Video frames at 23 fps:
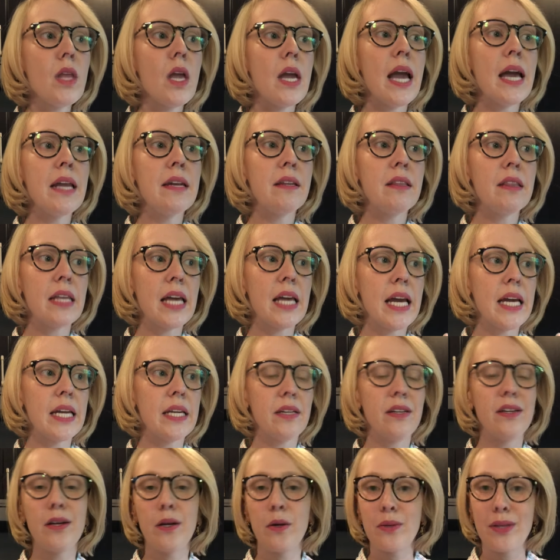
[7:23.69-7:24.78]
And then,
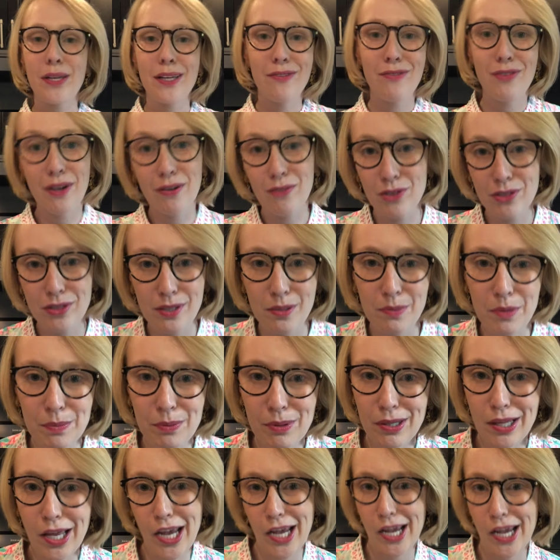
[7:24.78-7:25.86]
you know, like if you ever see
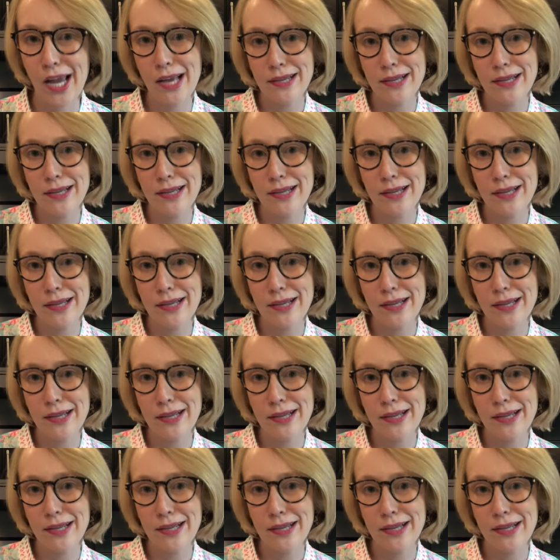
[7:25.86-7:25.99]
people like